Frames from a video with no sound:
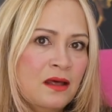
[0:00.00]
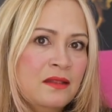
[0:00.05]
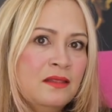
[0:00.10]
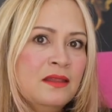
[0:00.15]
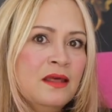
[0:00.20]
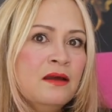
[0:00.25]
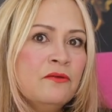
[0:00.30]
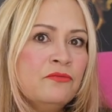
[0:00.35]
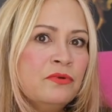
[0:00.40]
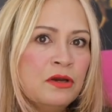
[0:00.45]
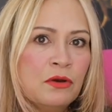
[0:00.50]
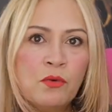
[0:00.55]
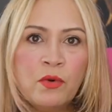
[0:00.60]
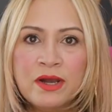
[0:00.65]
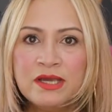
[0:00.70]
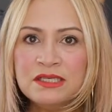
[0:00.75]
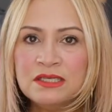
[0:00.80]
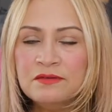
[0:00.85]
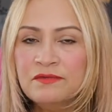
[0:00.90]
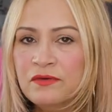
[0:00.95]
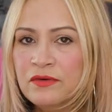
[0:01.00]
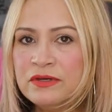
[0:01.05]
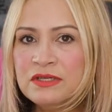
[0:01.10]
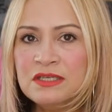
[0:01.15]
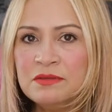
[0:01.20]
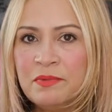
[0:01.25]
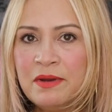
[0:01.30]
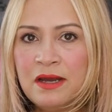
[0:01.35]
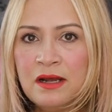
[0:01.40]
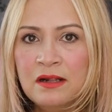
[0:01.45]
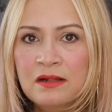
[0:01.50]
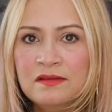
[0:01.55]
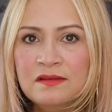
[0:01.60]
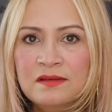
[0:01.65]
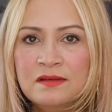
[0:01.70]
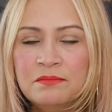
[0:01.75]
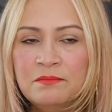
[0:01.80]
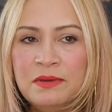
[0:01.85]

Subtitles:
The request for spells,